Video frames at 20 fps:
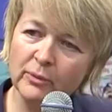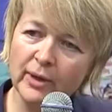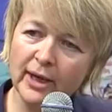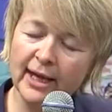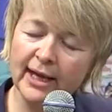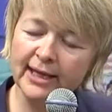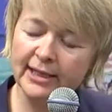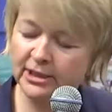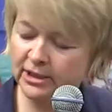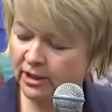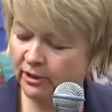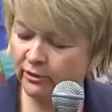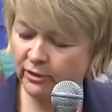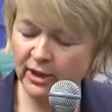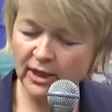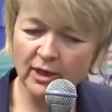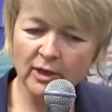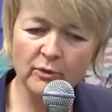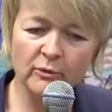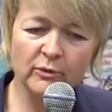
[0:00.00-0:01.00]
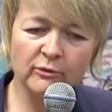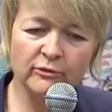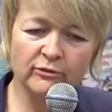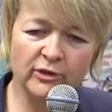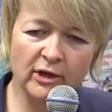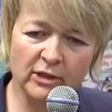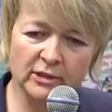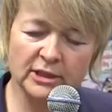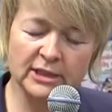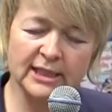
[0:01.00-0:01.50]
away. So
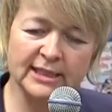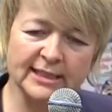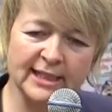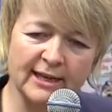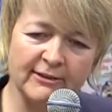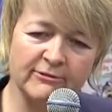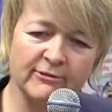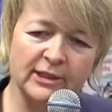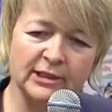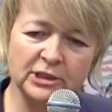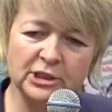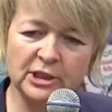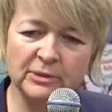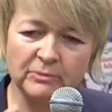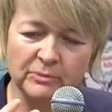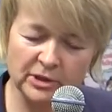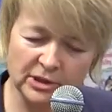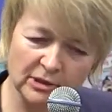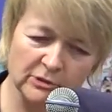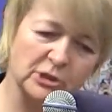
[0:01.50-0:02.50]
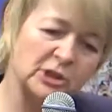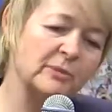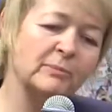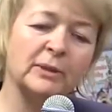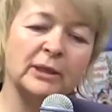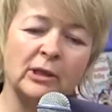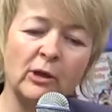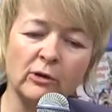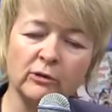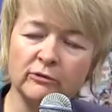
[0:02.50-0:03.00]
Frances, I felt she, you know, she
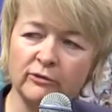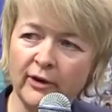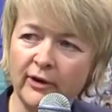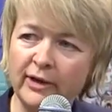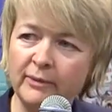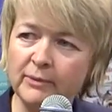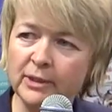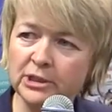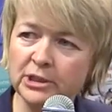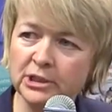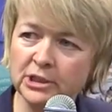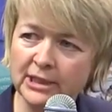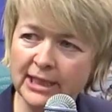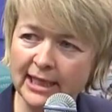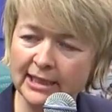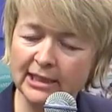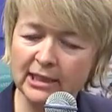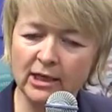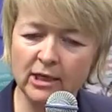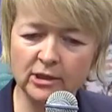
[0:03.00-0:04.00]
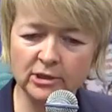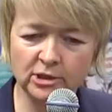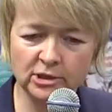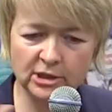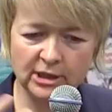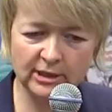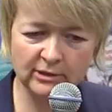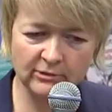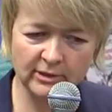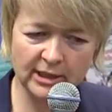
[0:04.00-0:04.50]
belonged very much to that last
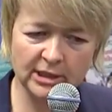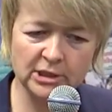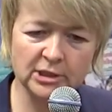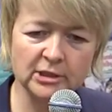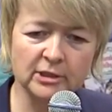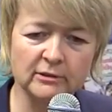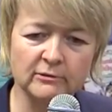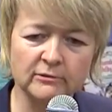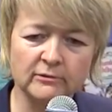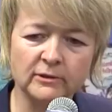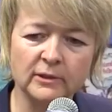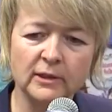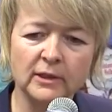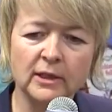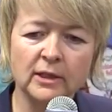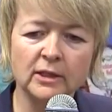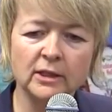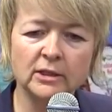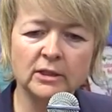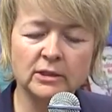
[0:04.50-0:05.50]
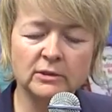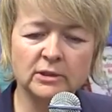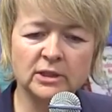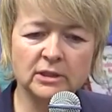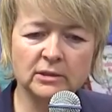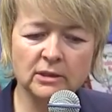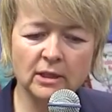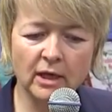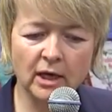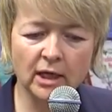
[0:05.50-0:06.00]
generation of
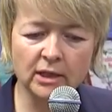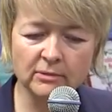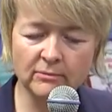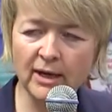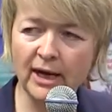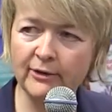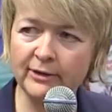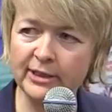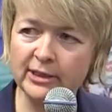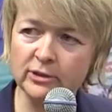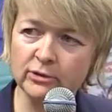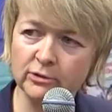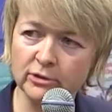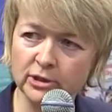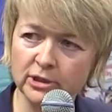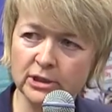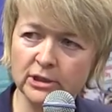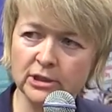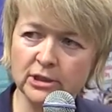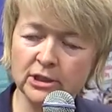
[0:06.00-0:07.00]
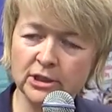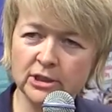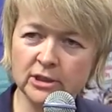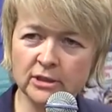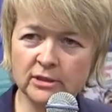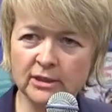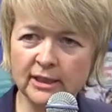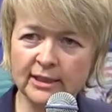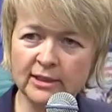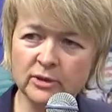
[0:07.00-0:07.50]
unmarried daughters,
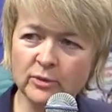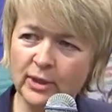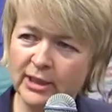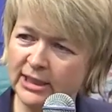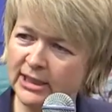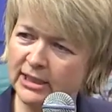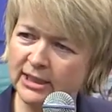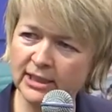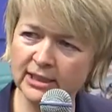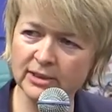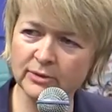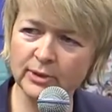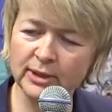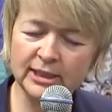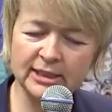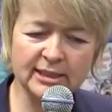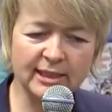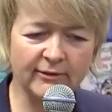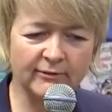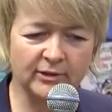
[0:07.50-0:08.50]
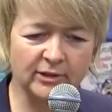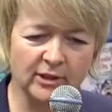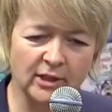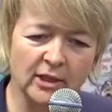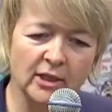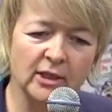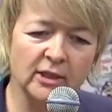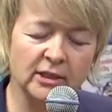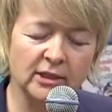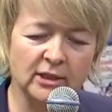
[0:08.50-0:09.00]
she's like 26, 27,
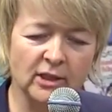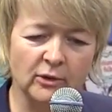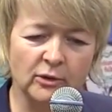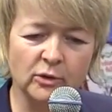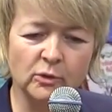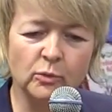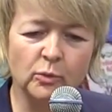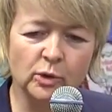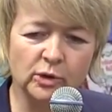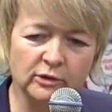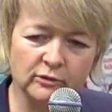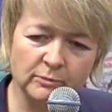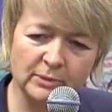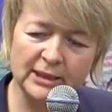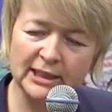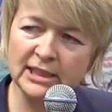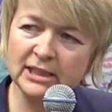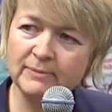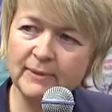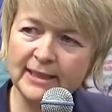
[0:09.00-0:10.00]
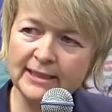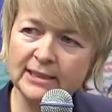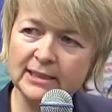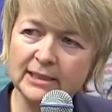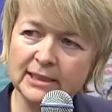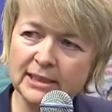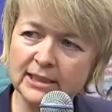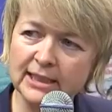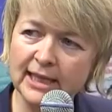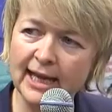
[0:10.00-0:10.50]
you know, who would have been expected
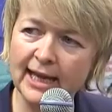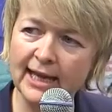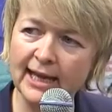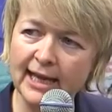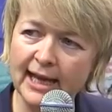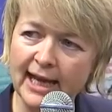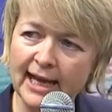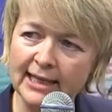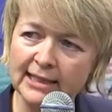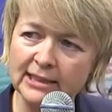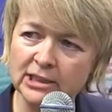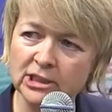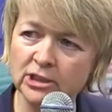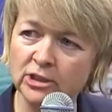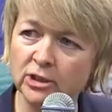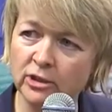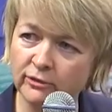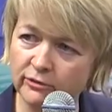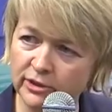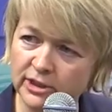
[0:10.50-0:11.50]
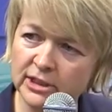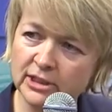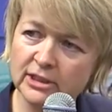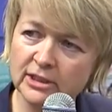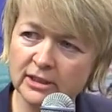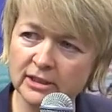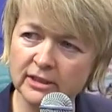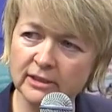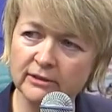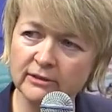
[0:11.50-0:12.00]
to stay and
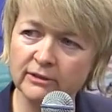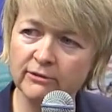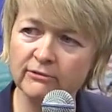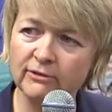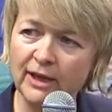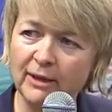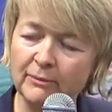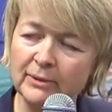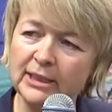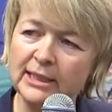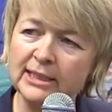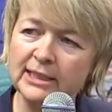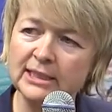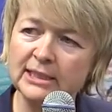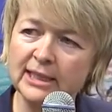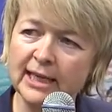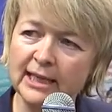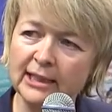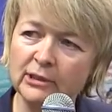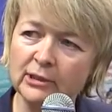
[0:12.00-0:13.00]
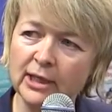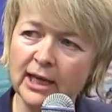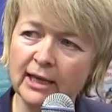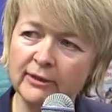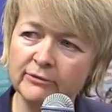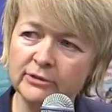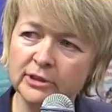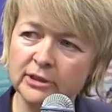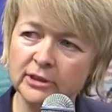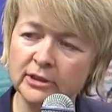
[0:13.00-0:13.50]
service th- the family, stay and look
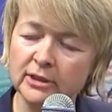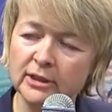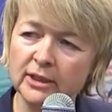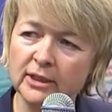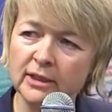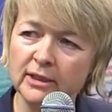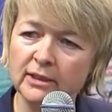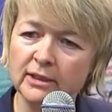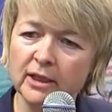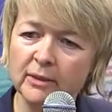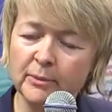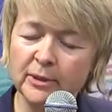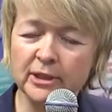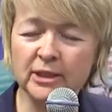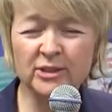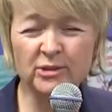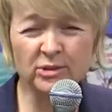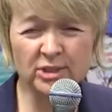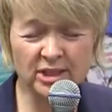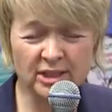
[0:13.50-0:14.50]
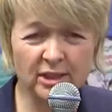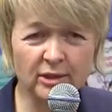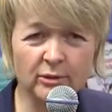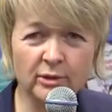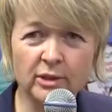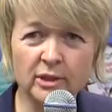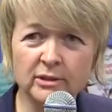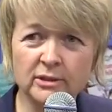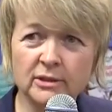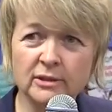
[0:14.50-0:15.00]
after her mother. And also,
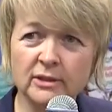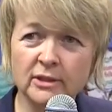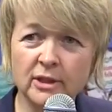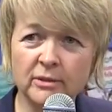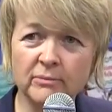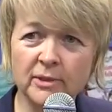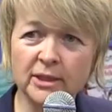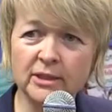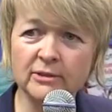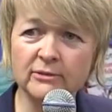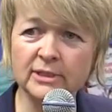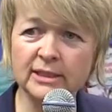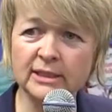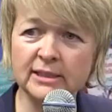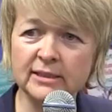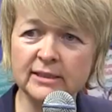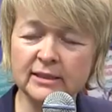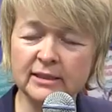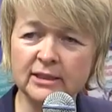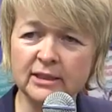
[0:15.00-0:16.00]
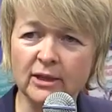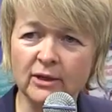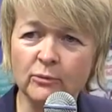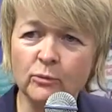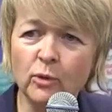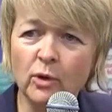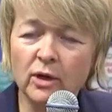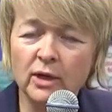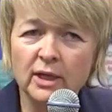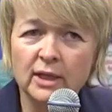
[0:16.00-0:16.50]
her mother is in, you know,
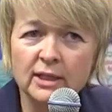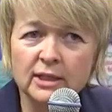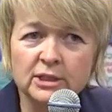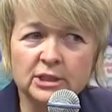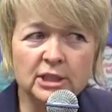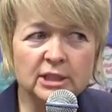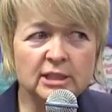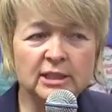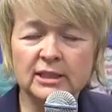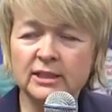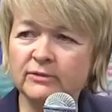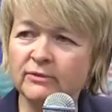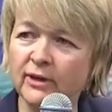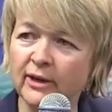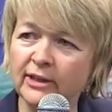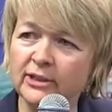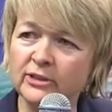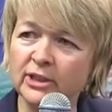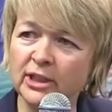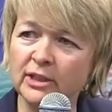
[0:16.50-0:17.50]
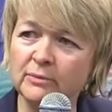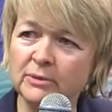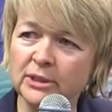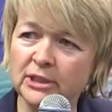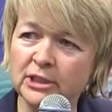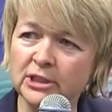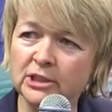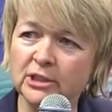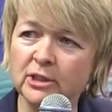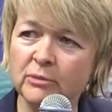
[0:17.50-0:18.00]
what she's in this very tricky
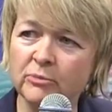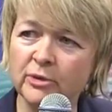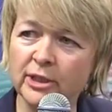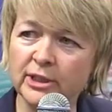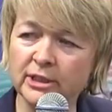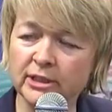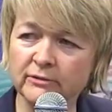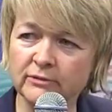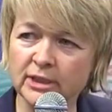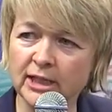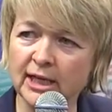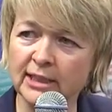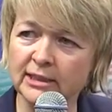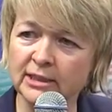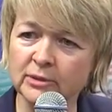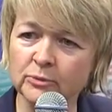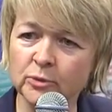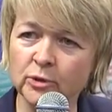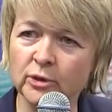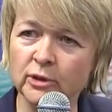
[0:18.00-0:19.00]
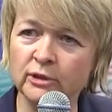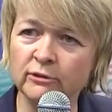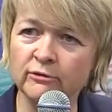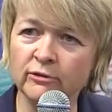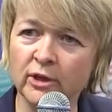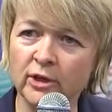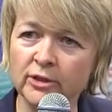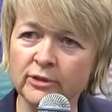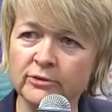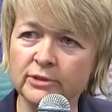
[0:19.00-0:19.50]
position. Yeah. Her brothers have died in the war, her
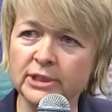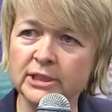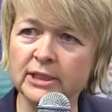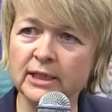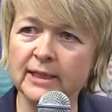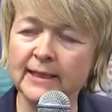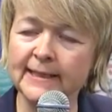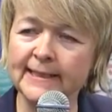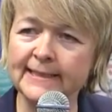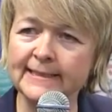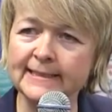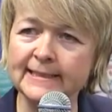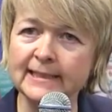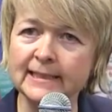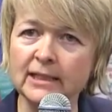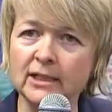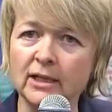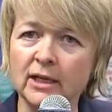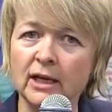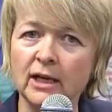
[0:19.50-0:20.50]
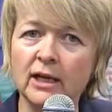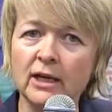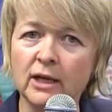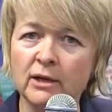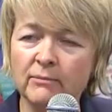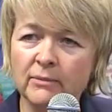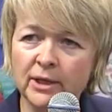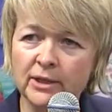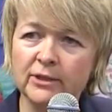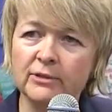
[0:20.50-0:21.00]
father has died.
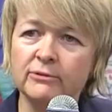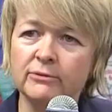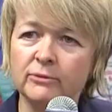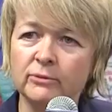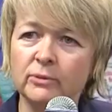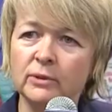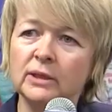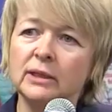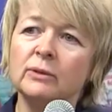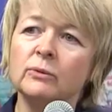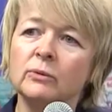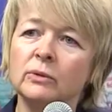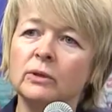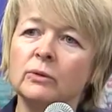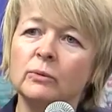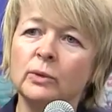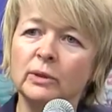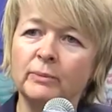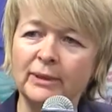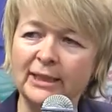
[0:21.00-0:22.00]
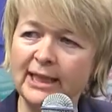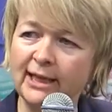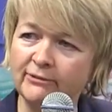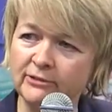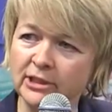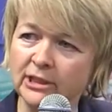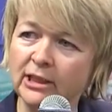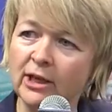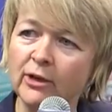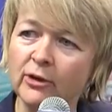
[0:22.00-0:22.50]
Her mother w- will be
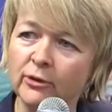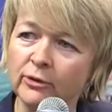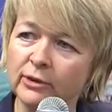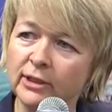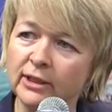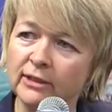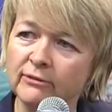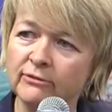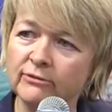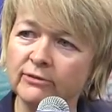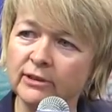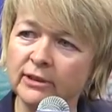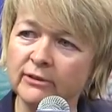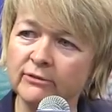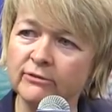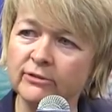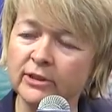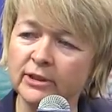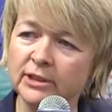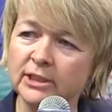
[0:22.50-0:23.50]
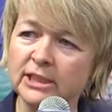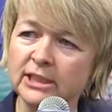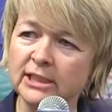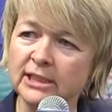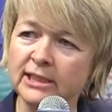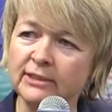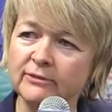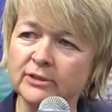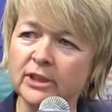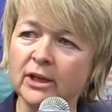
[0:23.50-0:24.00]
left alone if, if Frances
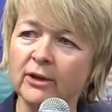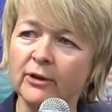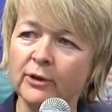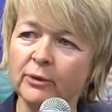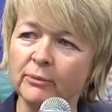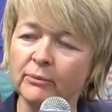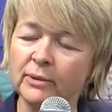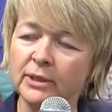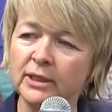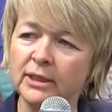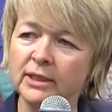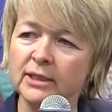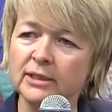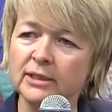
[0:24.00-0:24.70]
leaves home.